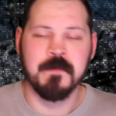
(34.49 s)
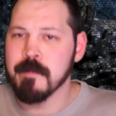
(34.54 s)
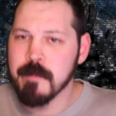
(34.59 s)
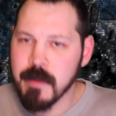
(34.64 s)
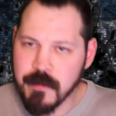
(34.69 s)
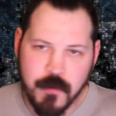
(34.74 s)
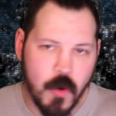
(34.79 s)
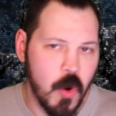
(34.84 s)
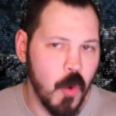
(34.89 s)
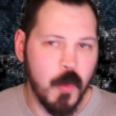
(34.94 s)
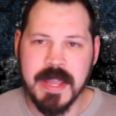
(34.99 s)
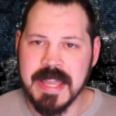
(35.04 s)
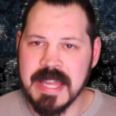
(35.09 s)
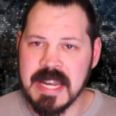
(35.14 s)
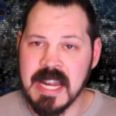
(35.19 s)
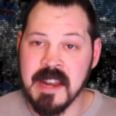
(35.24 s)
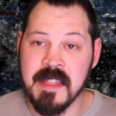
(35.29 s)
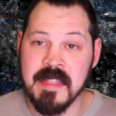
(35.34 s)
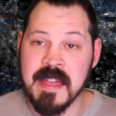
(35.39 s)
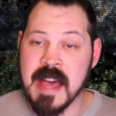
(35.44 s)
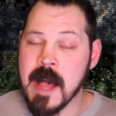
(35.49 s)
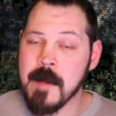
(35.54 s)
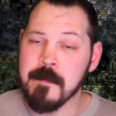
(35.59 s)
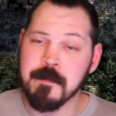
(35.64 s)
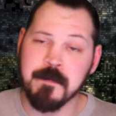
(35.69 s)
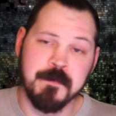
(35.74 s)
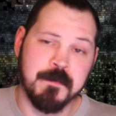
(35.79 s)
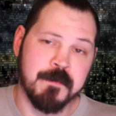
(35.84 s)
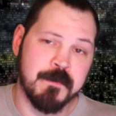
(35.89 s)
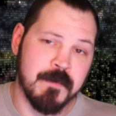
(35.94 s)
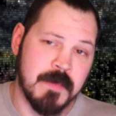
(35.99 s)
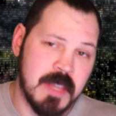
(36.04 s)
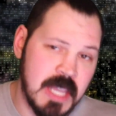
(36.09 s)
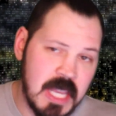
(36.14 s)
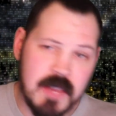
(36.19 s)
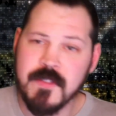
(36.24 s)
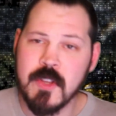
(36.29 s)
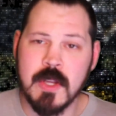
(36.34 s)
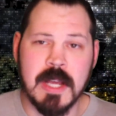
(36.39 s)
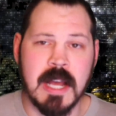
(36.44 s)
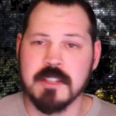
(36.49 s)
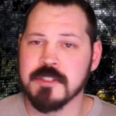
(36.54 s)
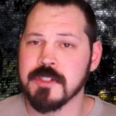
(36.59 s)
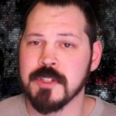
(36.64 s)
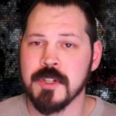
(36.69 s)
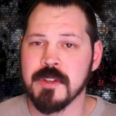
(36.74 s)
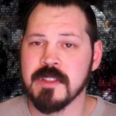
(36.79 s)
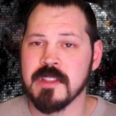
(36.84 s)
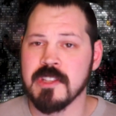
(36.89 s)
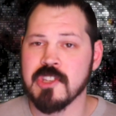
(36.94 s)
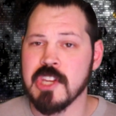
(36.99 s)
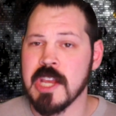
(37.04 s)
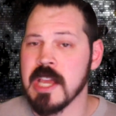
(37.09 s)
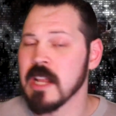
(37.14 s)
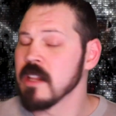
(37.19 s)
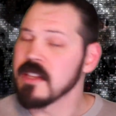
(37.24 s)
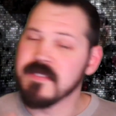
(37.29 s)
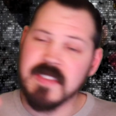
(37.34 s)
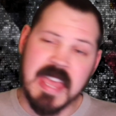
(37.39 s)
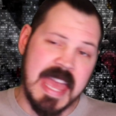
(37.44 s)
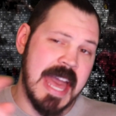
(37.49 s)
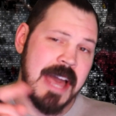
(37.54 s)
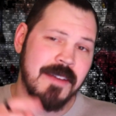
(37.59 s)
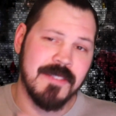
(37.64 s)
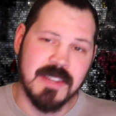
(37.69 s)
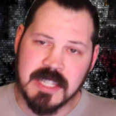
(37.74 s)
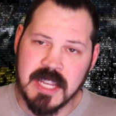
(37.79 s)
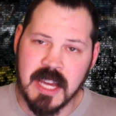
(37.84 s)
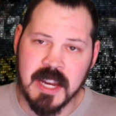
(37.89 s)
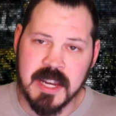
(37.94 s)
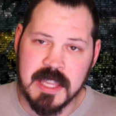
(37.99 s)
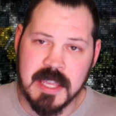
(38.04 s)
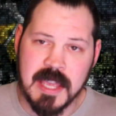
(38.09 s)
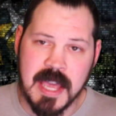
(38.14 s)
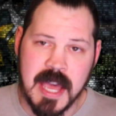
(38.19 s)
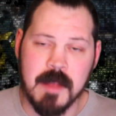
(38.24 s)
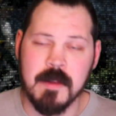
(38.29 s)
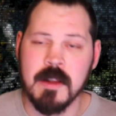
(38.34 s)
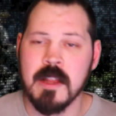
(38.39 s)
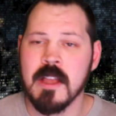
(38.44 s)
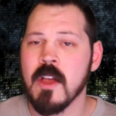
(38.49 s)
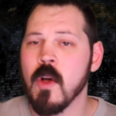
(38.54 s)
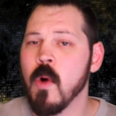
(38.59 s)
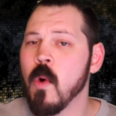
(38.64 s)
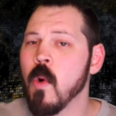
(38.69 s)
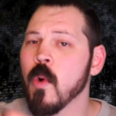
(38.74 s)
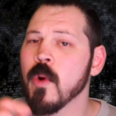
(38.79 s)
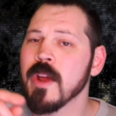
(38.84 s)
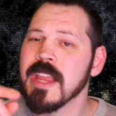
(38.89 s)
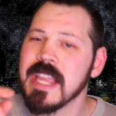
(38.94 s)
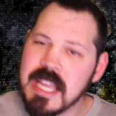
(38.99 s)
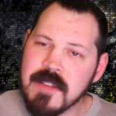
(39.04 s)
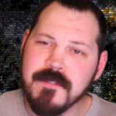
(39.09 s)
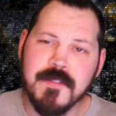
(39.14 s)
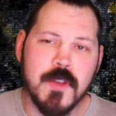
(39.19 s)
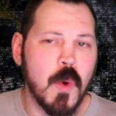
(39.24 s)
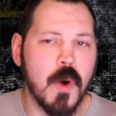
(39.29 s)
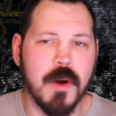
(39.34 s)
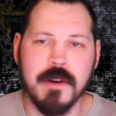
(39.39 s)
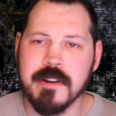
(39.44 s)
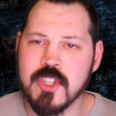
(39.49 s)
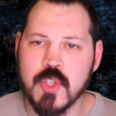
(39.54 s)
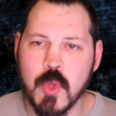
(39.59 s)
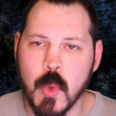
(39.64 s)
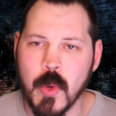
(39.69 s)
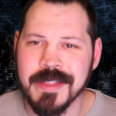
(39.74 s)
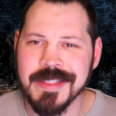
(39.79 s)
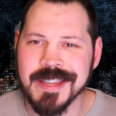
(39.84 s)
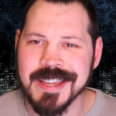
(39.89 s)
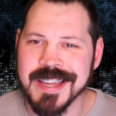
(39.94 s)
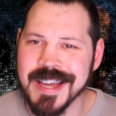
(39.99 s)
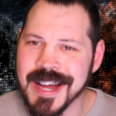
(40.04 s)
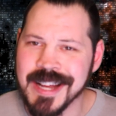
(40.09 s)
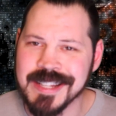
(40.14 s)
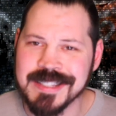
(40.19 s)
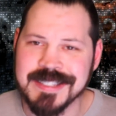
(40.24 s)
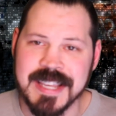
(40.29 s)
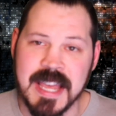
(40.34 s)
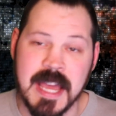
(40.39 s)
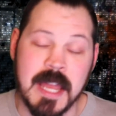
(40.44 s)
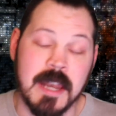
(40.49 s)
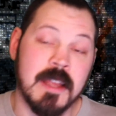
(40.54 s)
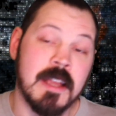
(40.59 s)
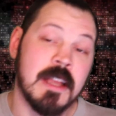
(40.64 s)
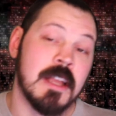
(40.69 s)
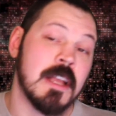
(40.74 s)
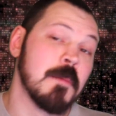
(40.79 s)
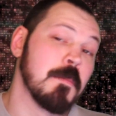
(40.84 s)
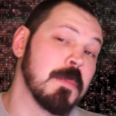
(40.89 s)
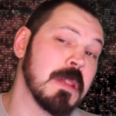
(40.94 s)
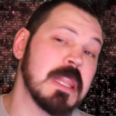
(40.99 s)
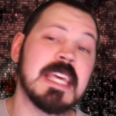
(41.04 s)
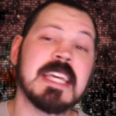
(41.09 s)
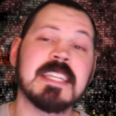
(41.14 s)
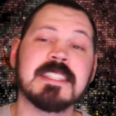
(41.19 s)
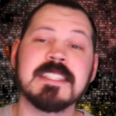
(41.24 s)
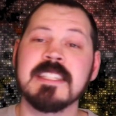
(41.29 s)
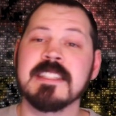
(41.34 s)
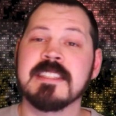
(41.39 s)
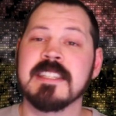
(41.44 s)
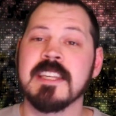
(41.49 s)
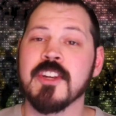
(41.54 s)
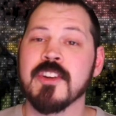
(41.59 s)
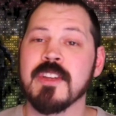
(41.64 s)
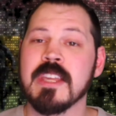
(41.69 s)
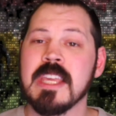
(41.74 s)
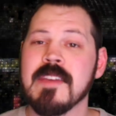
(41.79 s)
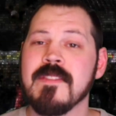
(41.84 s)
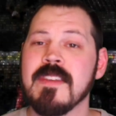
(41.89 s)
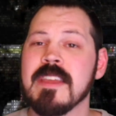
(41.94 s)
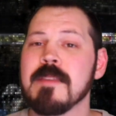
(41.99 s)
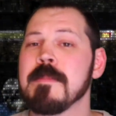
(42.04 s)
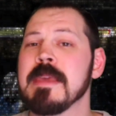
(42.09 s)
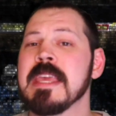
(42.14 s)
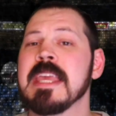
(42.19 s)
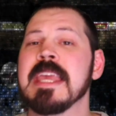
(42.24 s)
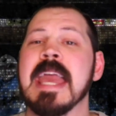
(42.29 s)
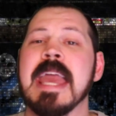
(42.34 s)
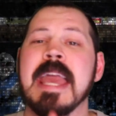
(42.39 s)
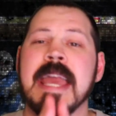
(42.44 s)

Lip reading: Before we get into that, if you guys are new to the channel, if you haven't done it yet, or if you are enjoying the content, please consider giving me